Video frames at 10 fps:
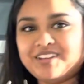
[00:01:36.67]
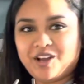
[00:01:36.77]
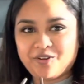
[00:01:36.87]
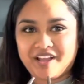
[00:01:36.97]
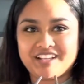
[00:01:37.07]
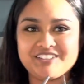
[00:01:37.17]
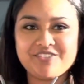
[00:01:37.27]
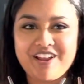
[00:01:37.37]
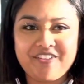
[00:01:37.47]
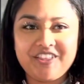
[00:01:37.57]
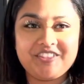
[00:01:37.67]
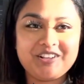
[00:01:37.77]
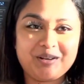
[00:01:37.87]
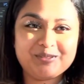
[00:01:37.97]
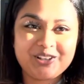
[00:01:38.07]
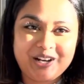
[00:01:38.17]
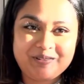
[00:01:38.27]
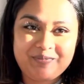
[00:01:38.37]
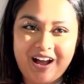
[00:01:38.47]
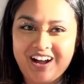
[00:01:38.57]
Okay, so now that the cups are up,
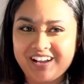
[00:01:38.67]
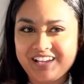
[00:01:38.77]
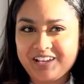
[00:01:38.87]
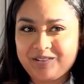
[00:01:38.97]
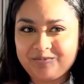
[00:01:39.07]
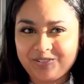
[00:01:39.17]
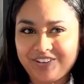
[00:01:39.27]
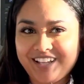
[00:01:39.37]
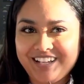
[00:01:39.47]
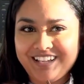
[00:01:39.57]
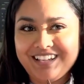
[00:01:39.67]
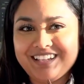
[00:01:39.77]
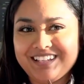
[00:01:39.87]
I am ready.